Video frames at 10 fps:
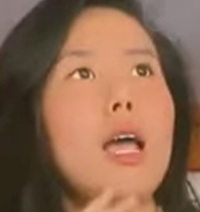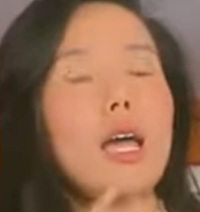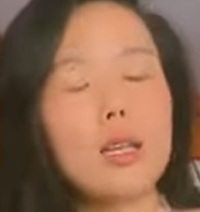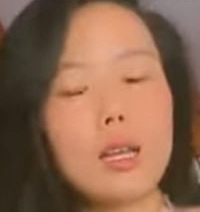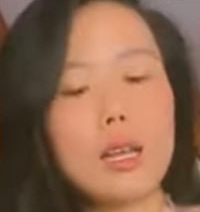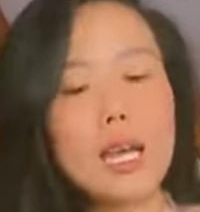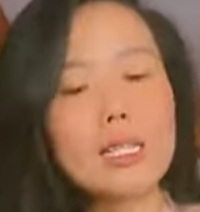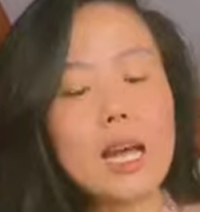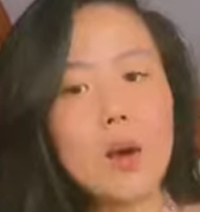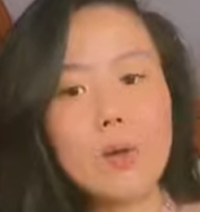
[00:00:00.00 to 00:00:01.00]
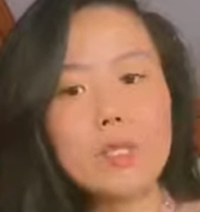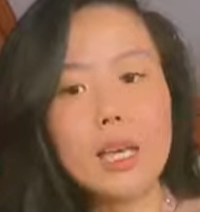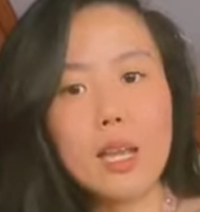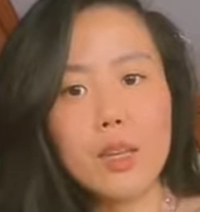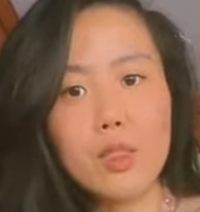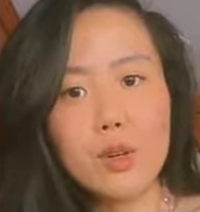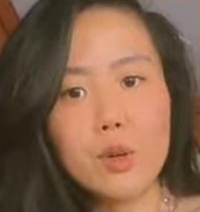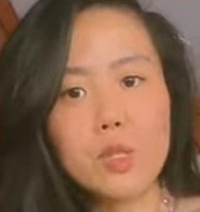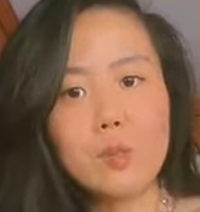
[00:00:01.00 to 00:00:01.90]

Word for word: And that's how I was getting through.